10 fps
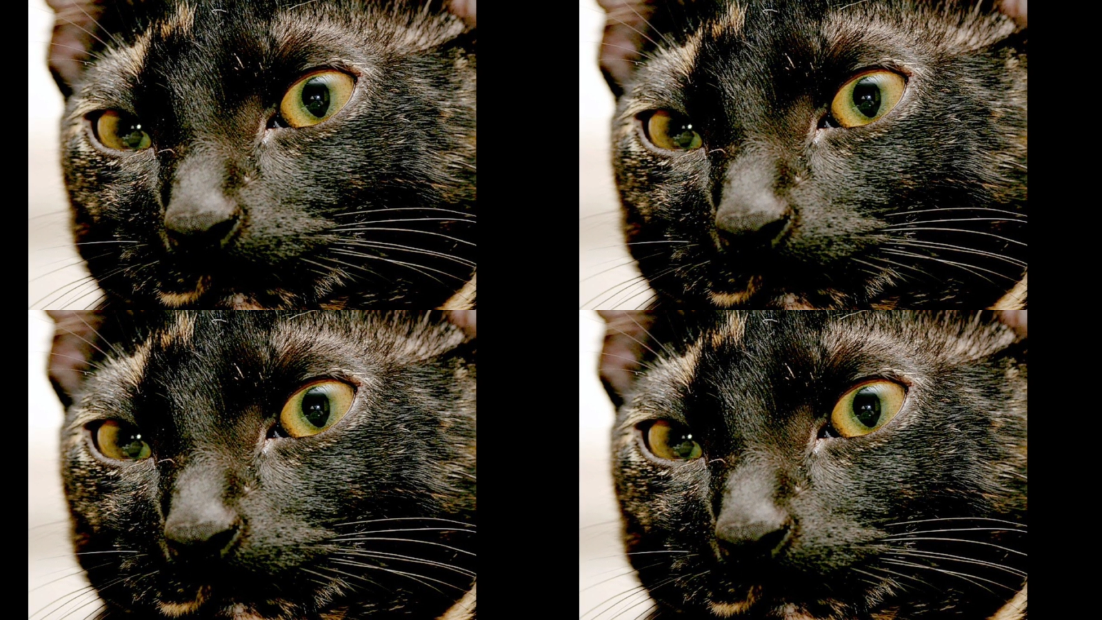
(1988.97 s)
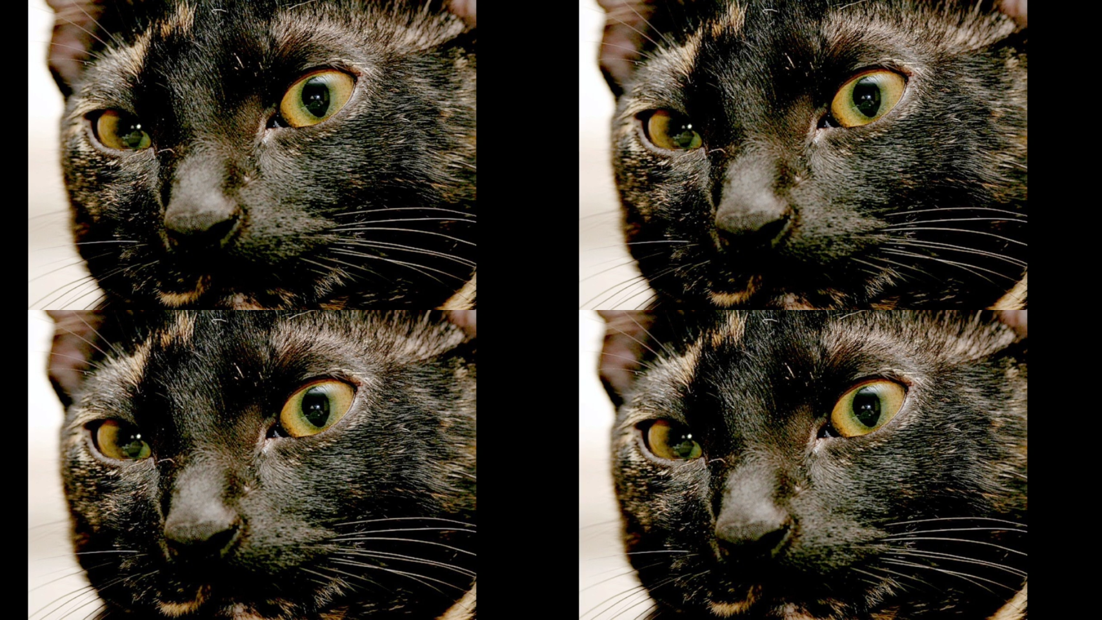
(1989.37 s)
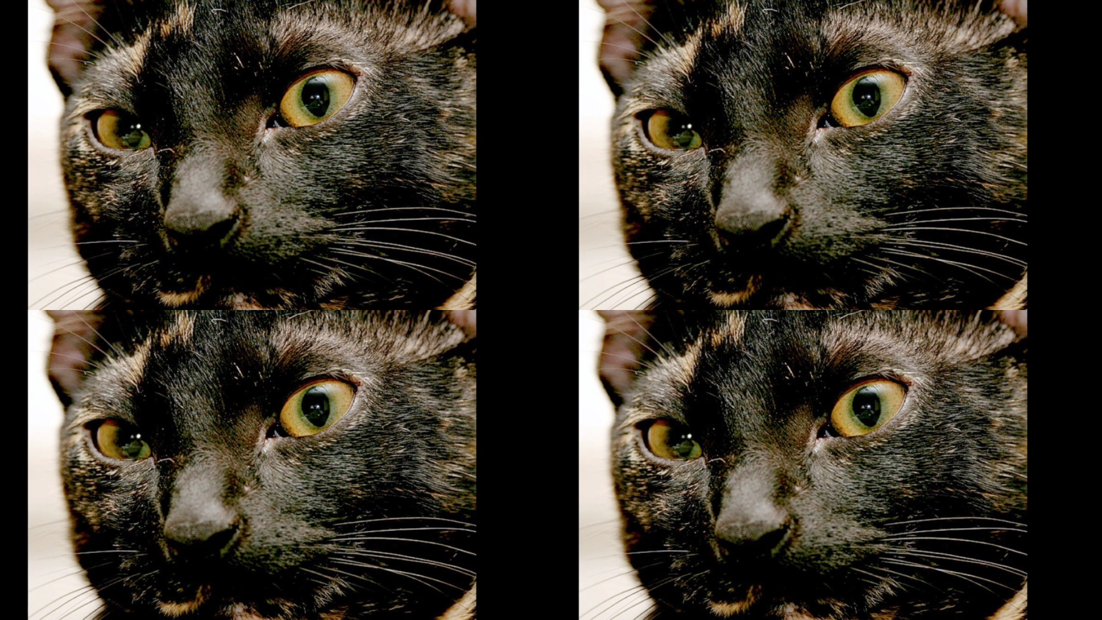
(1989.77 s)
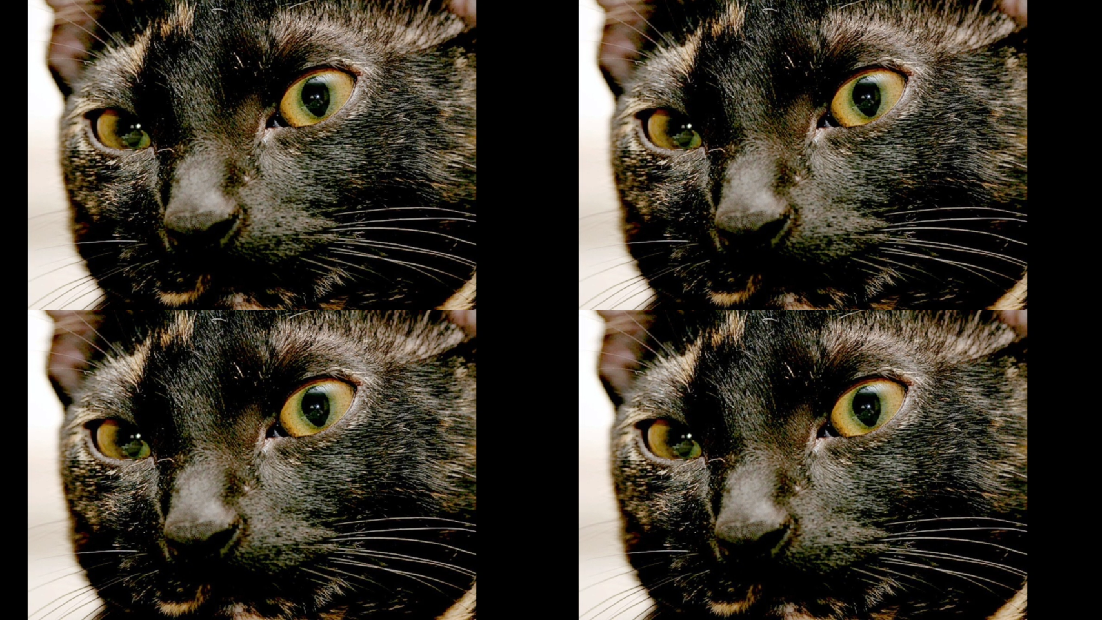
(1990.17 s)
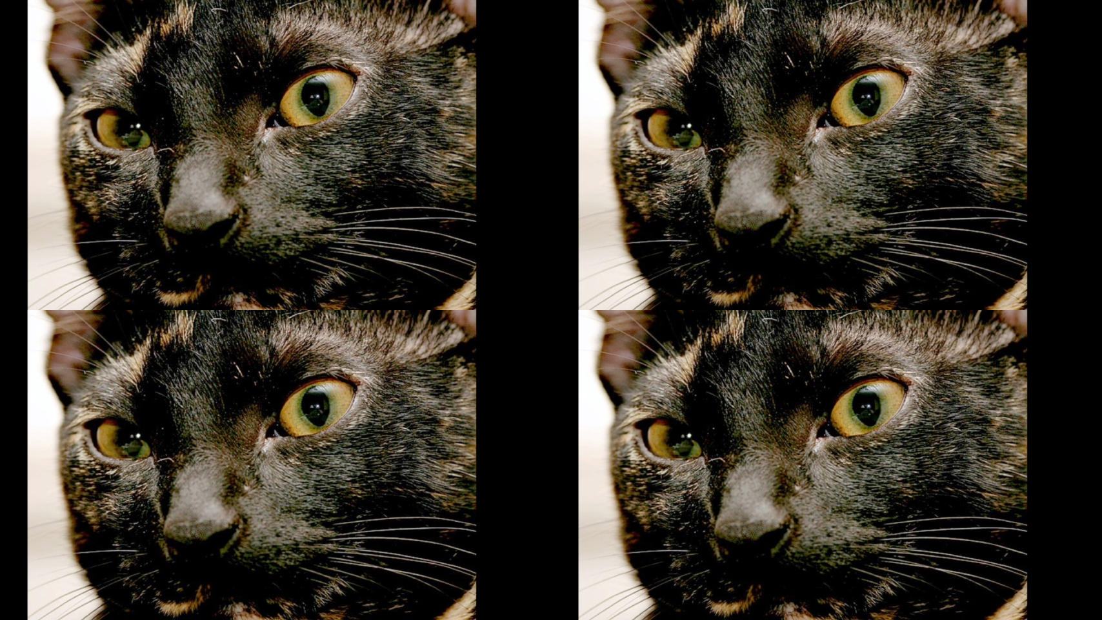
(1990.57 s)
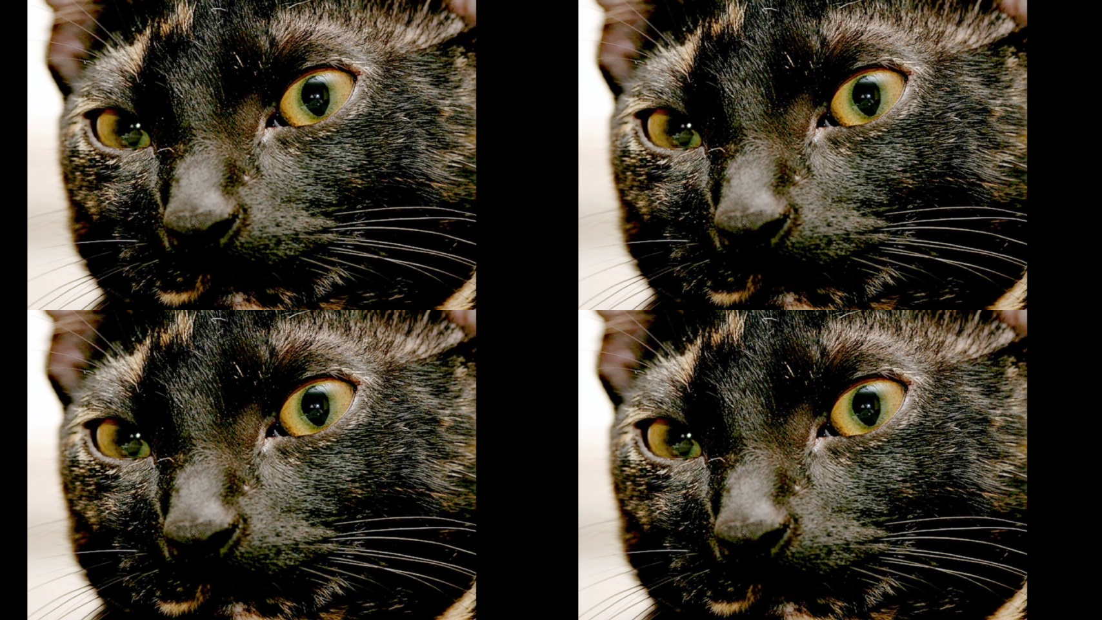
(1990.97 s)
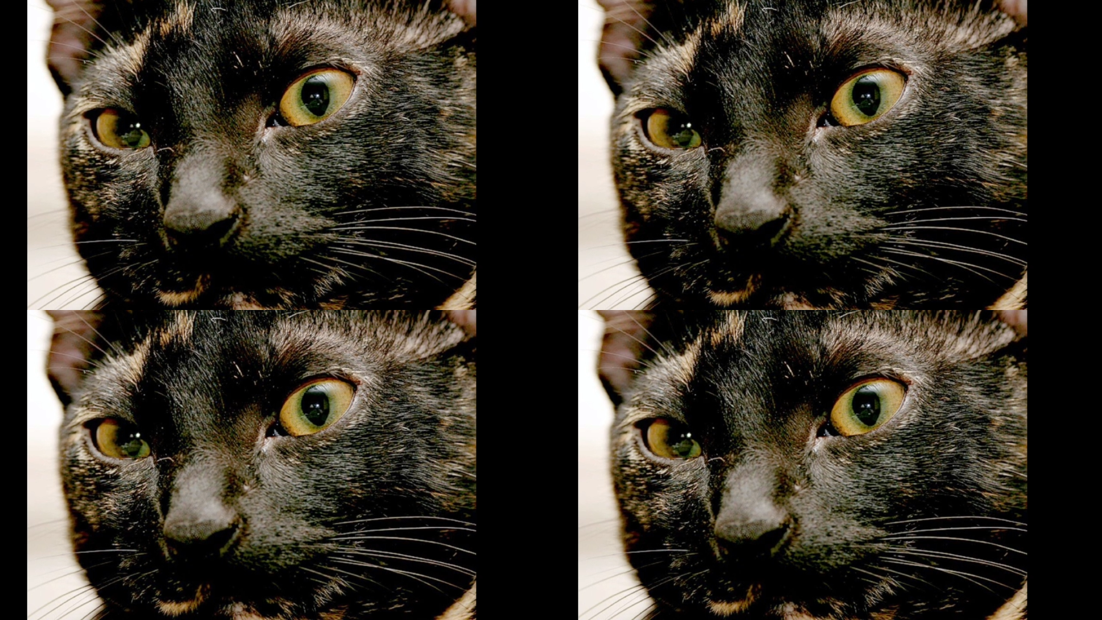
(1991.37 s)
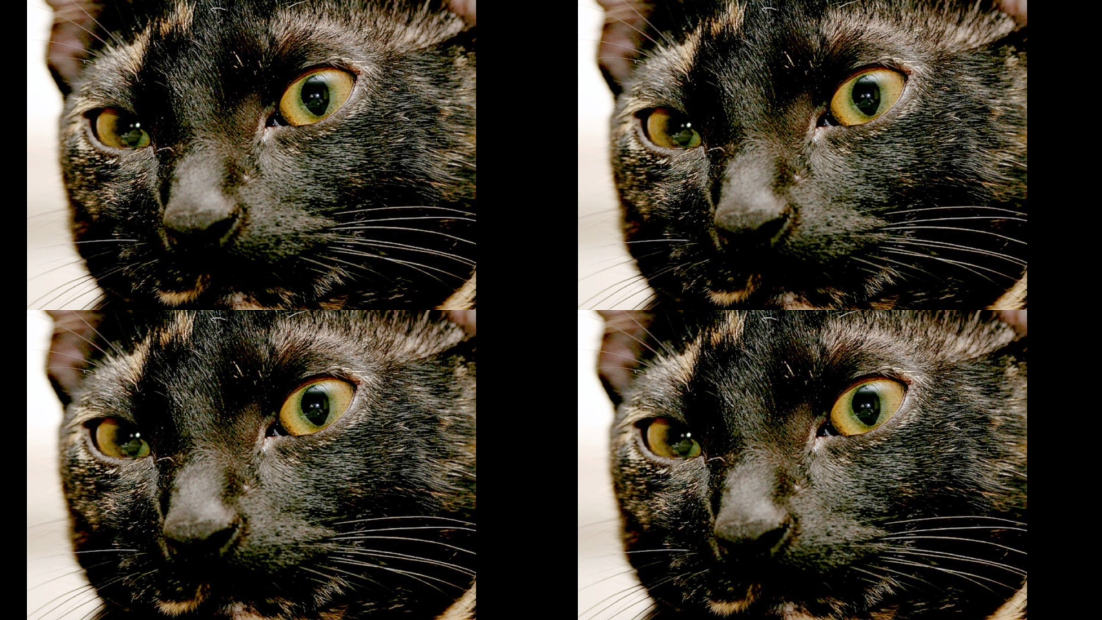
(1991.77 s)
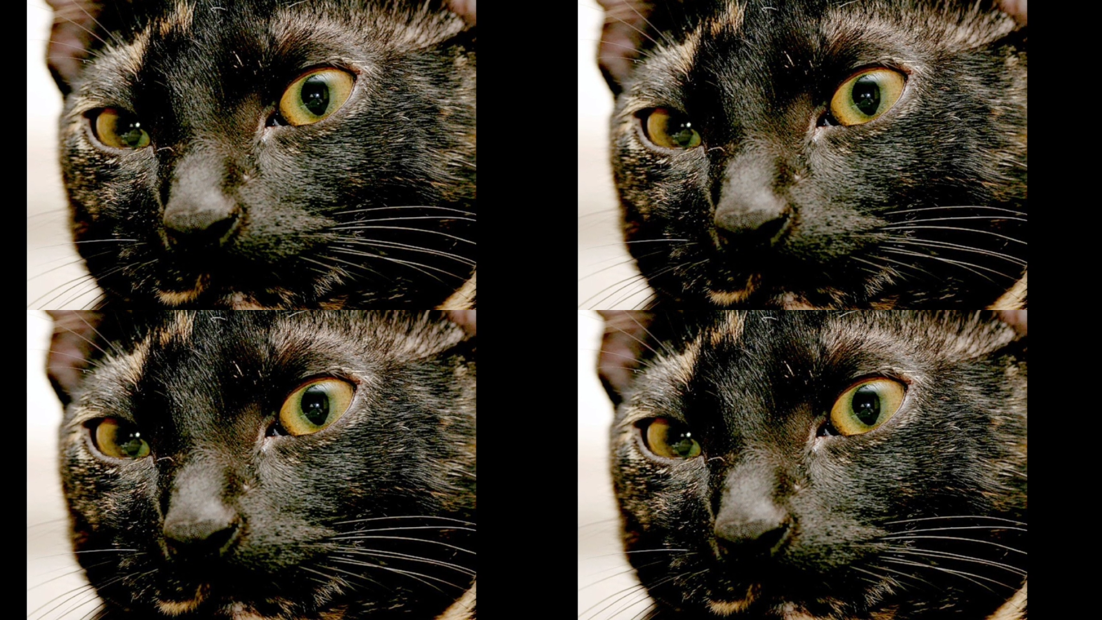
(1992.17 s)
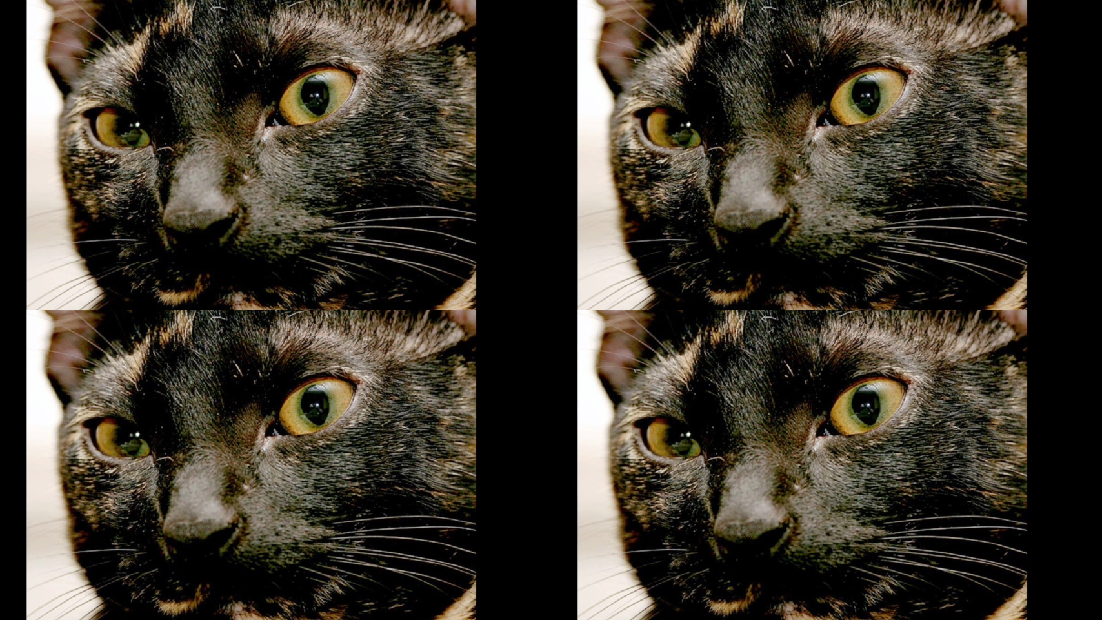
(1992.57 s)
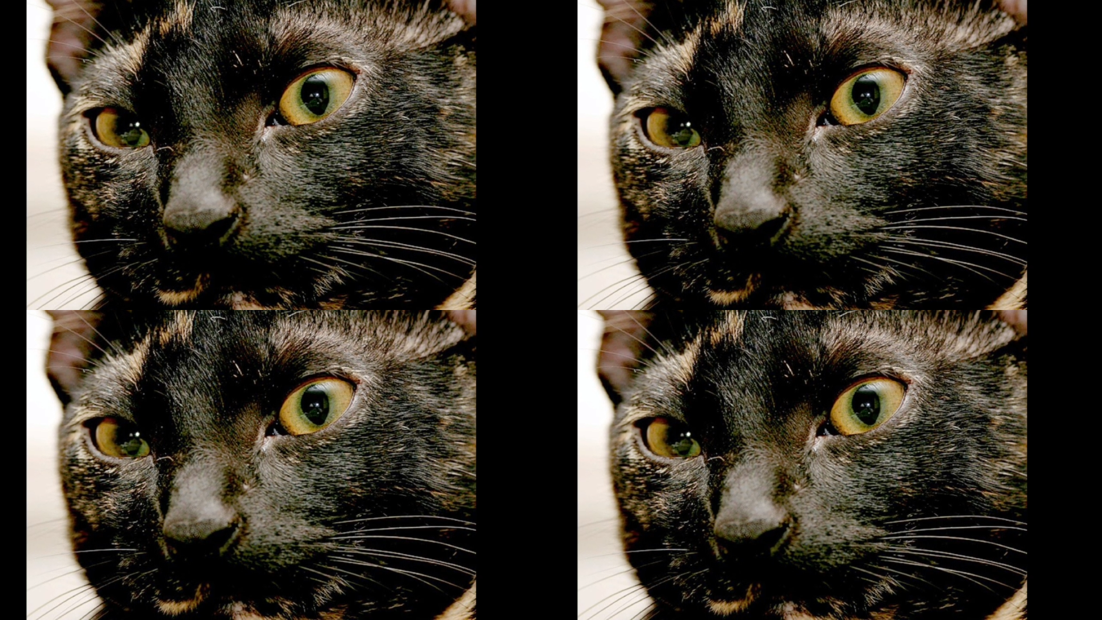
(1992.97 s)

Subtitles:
Nobody's mouth can be seen.